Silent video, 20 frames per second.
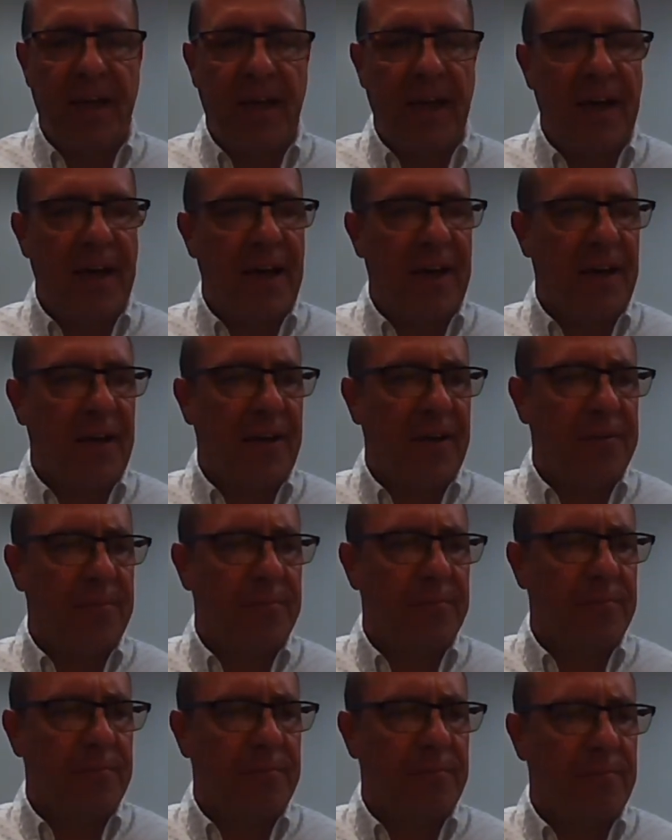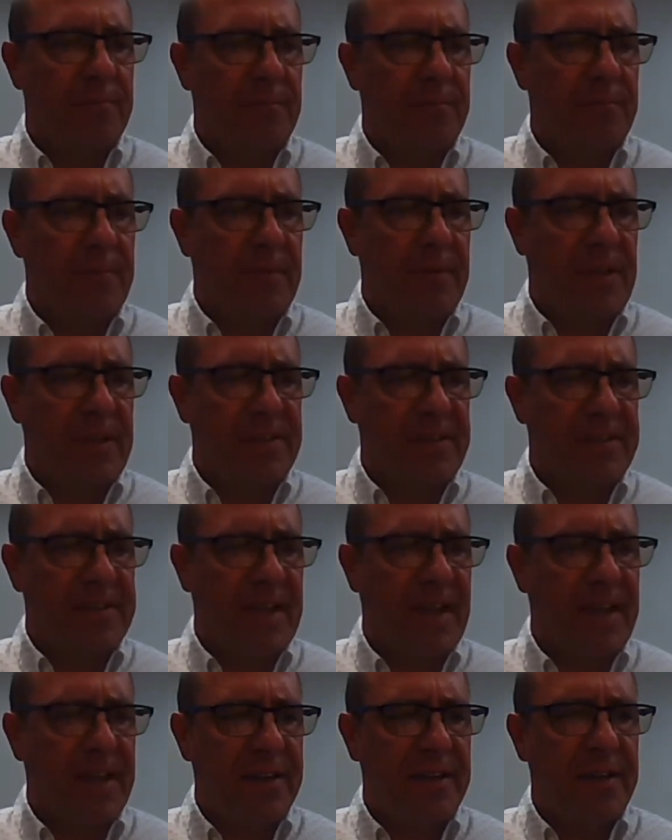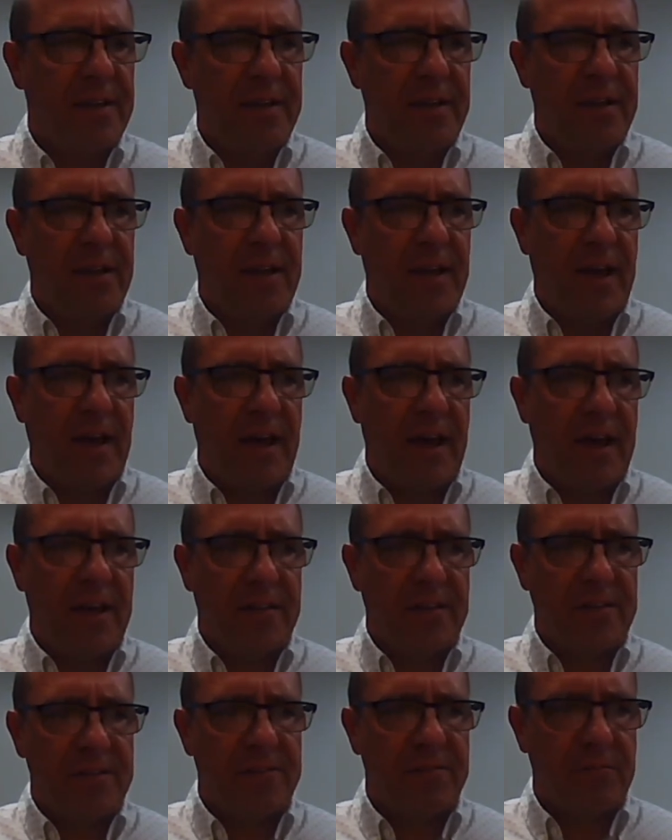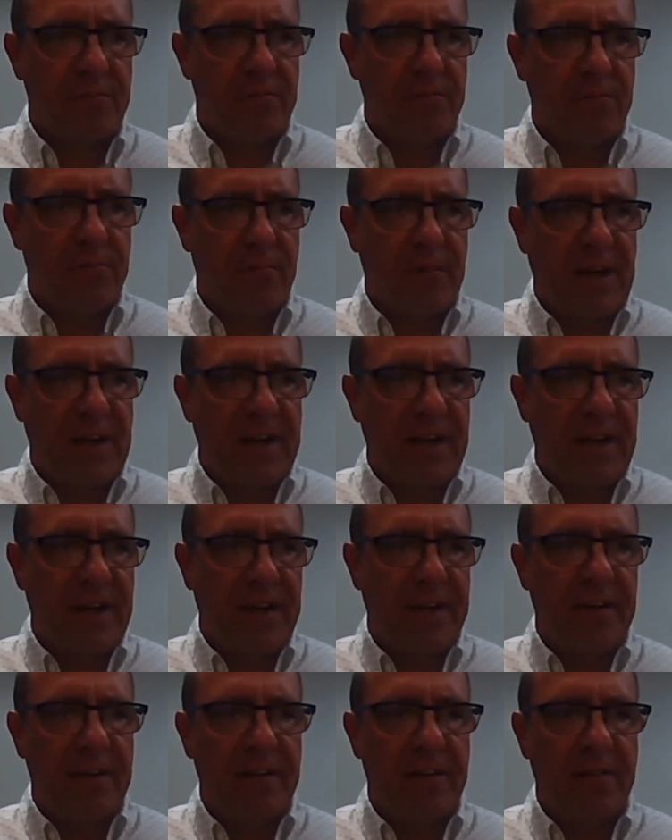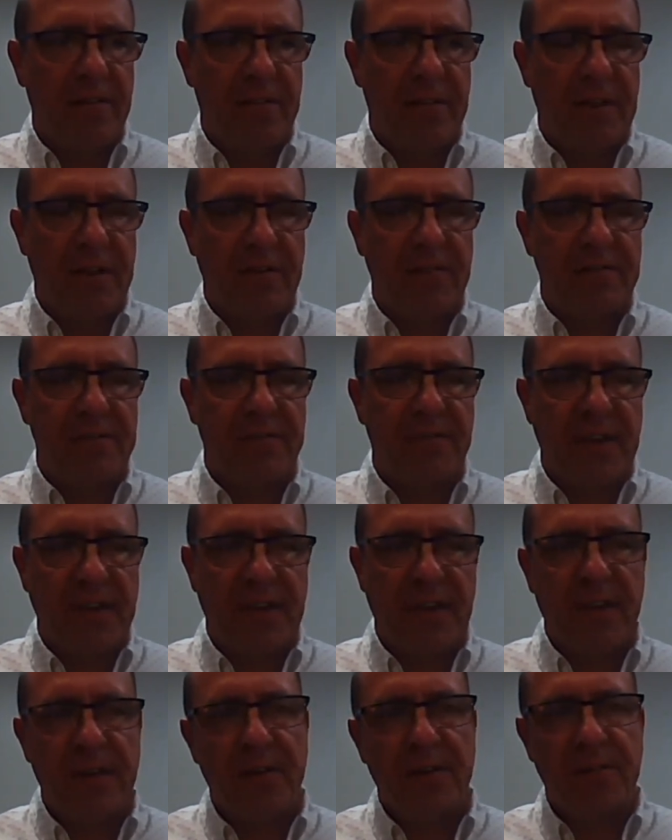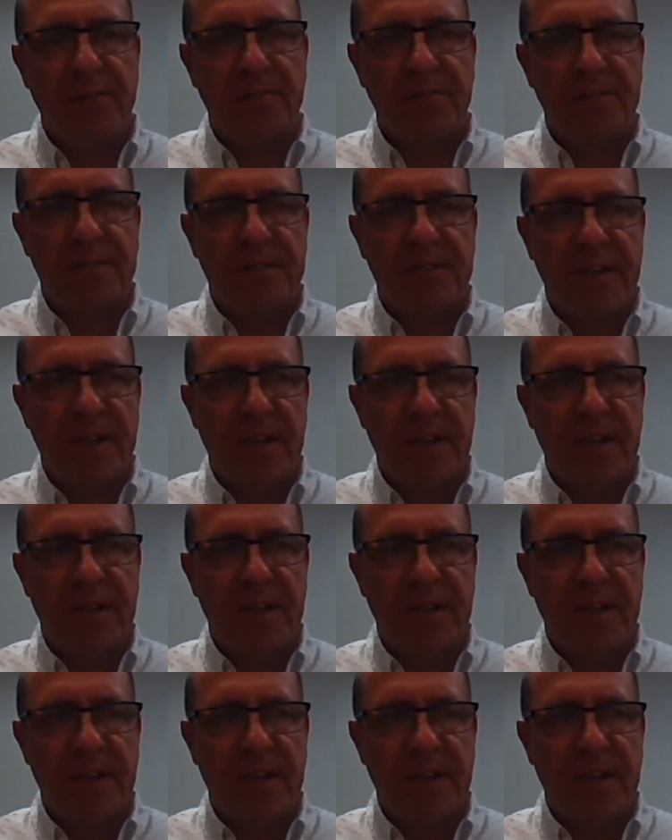As I said, there's reading, there's videos,